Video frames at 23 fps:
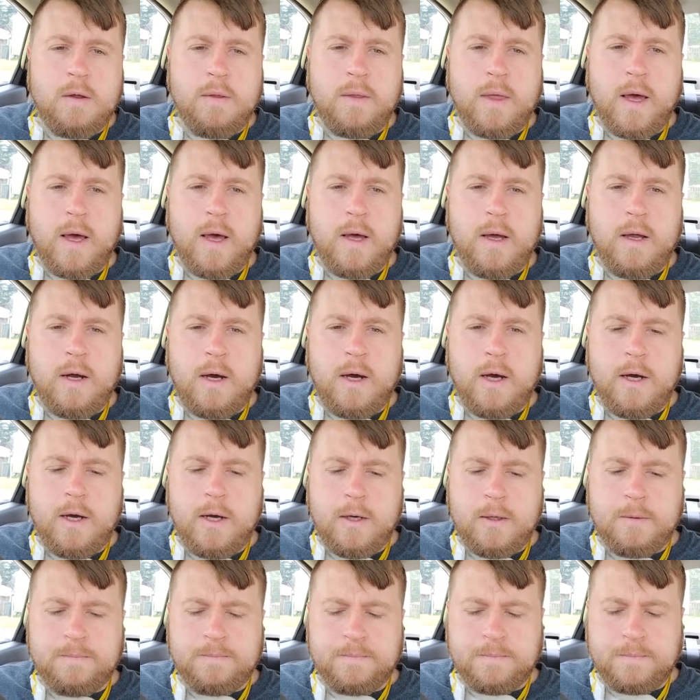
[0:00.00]

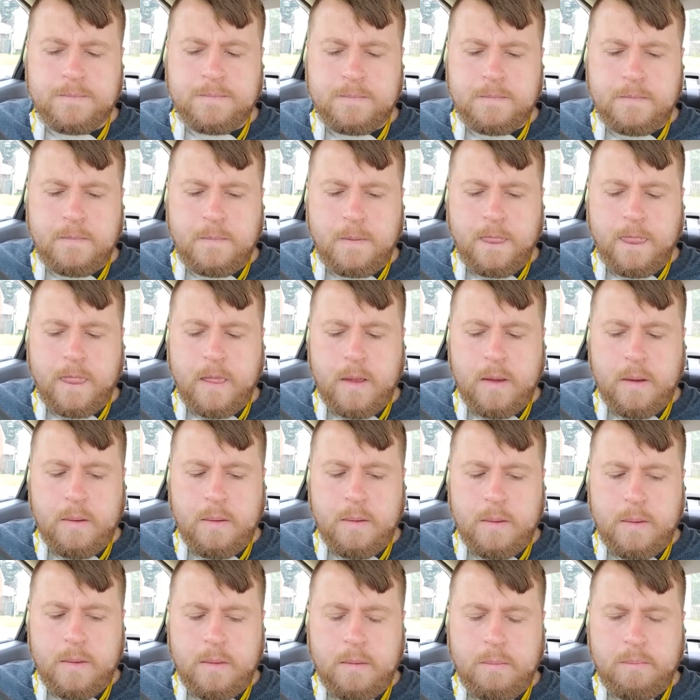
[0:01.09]
that
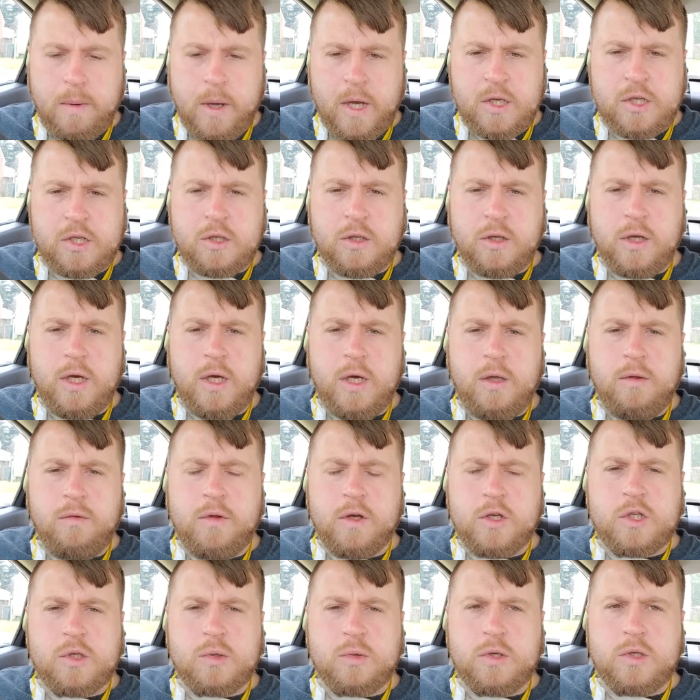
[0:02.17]
basically
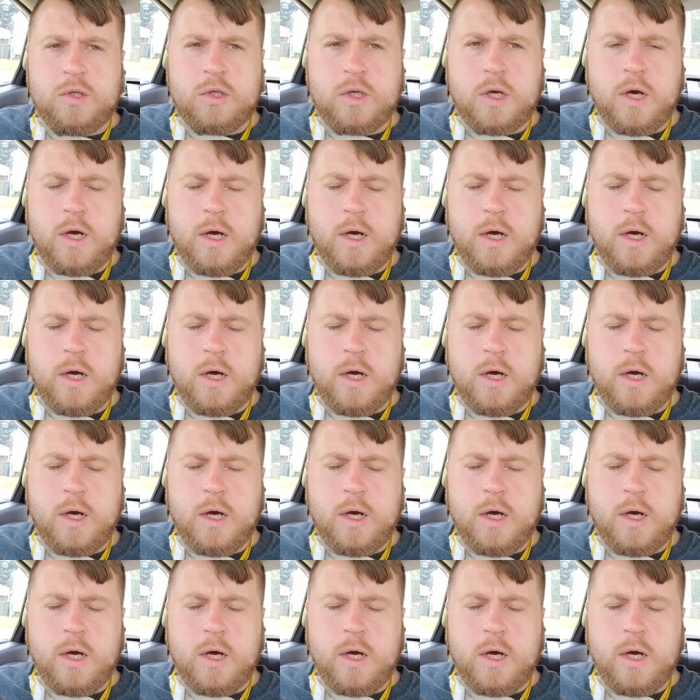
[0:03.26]
this was